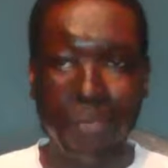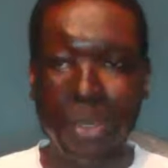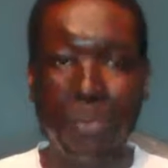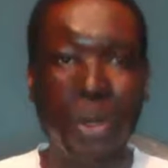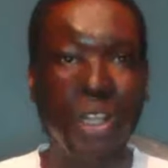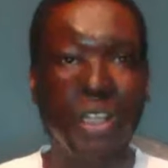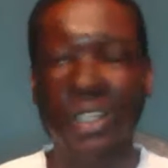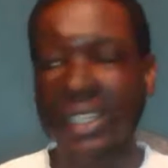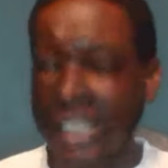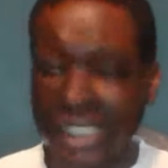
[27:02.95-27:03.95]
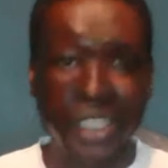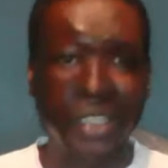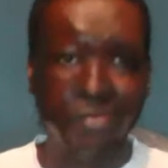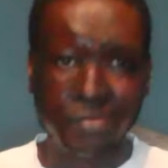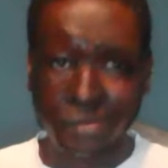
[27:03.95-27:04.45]
People,
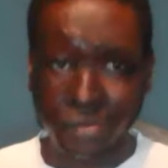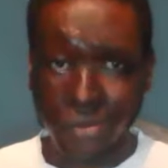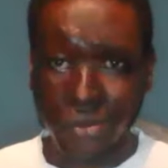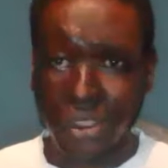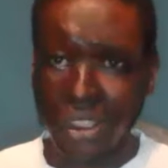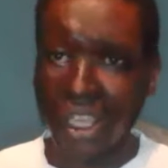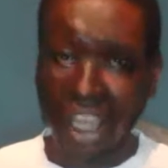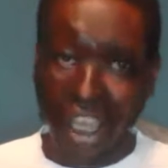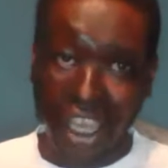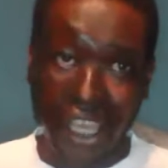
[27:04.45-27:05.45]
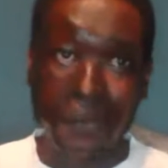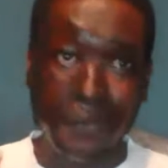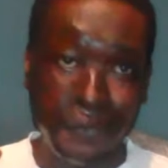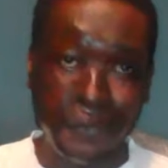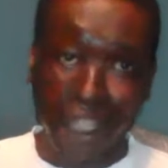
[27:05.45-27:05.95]
listen,
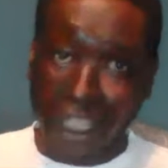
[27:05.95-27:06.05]
if